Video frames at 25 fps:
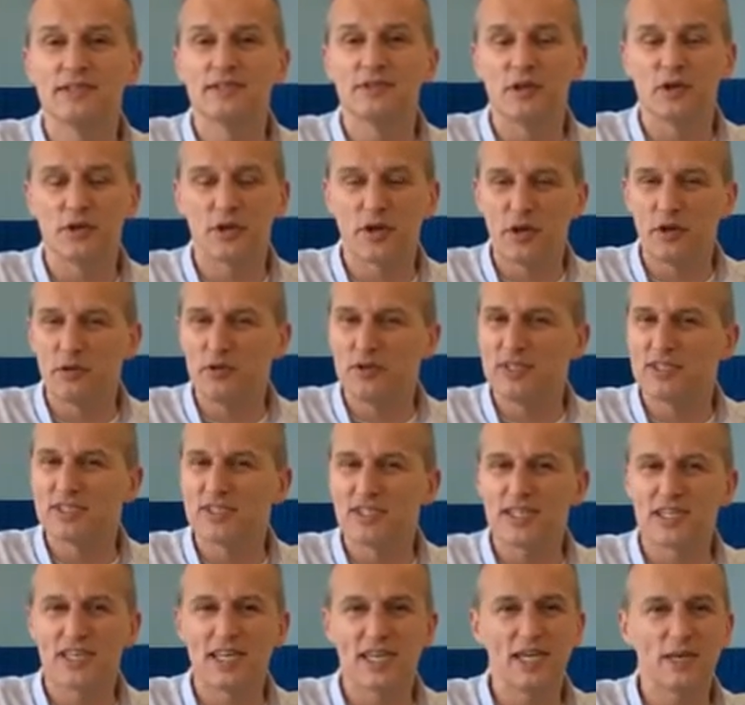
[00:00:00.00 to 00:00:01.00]
not only
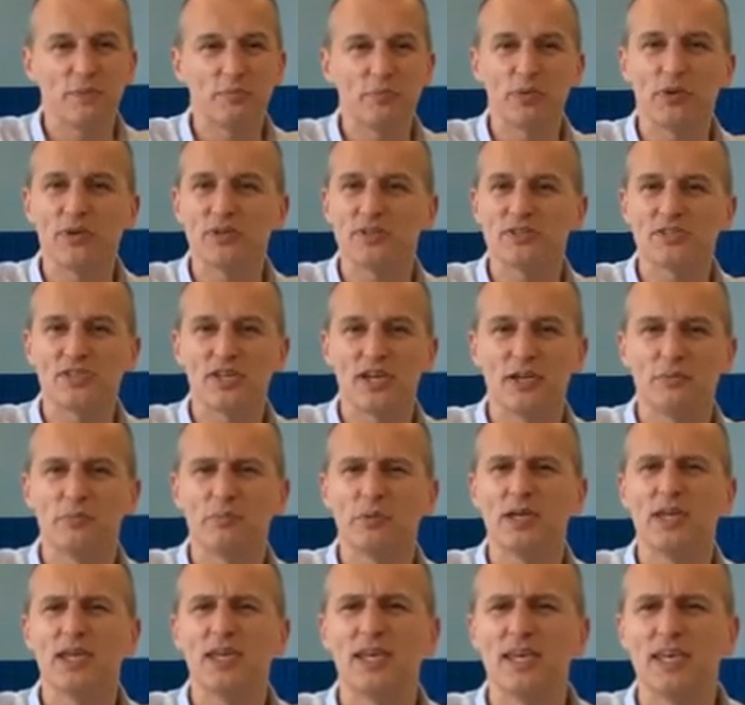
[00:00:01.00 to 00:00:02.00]
to keep her son,
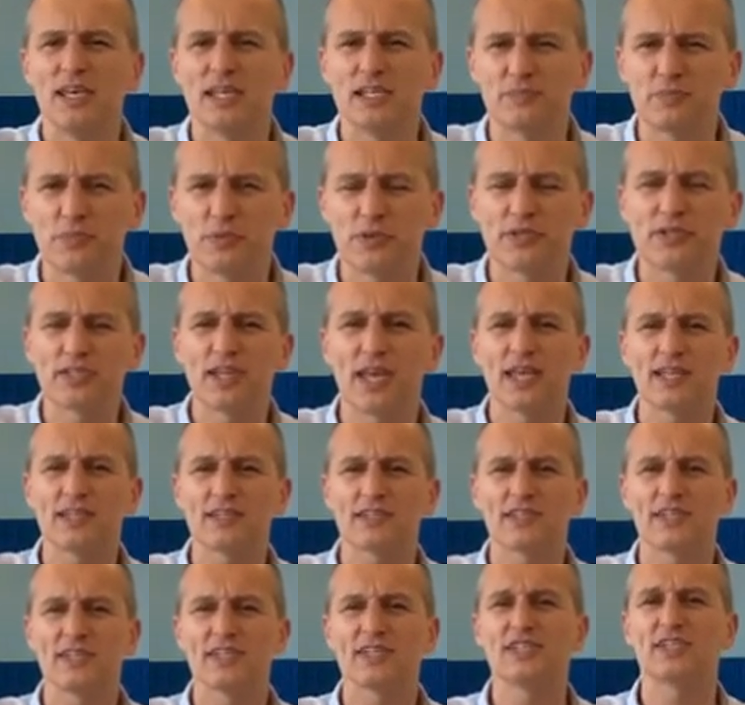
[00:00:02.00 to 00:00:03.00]
but he is
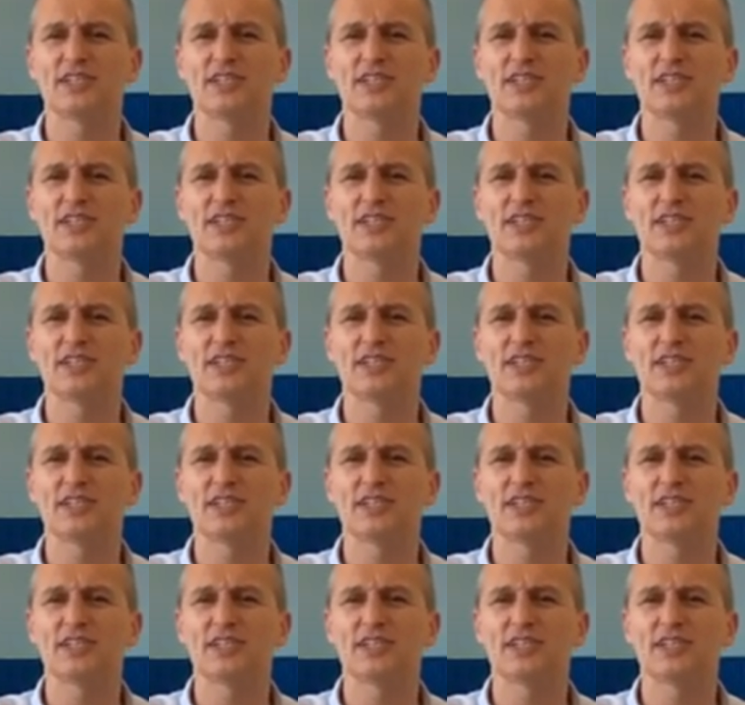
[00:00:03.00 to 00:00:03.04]
protected,